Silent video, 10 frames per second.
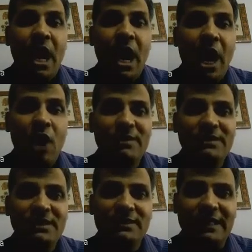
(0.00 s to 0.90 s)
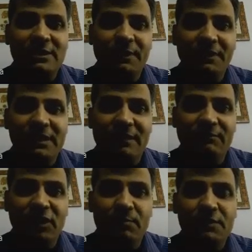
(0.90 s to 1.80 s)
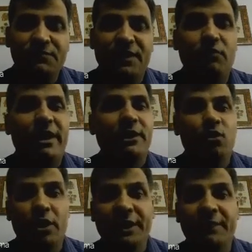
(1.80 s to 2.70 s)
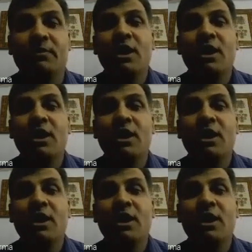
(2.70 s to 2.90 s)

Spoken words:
how much is transmittance of the atmosphere while going,